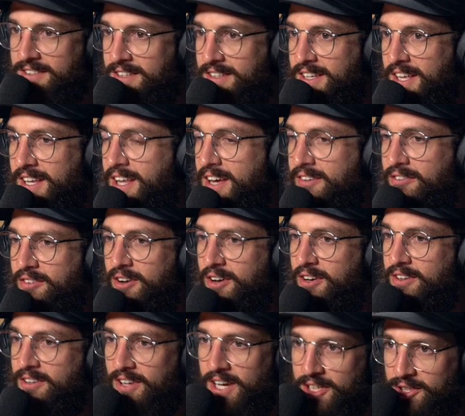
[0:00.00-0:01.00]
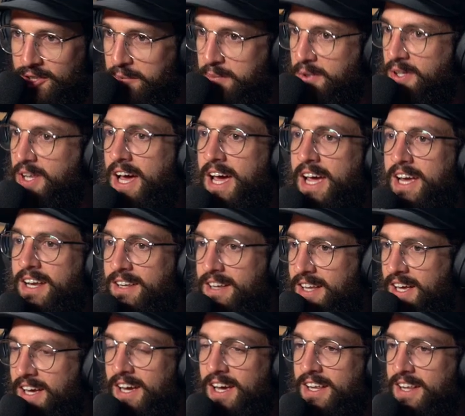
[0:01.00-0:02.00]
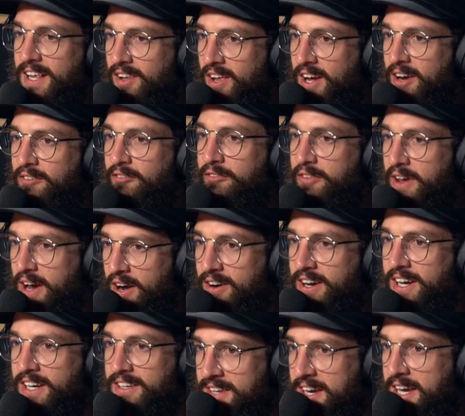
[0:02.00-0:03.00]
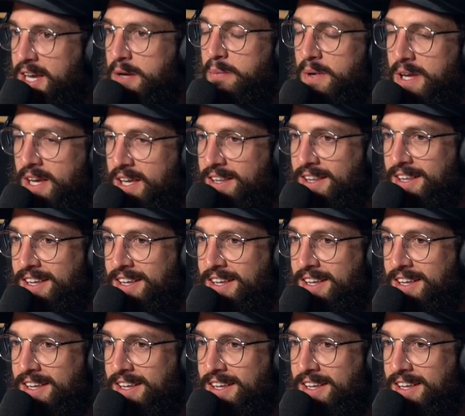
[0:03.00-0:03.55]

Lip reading: and then they've got like Triple Eight, and they're like very deep in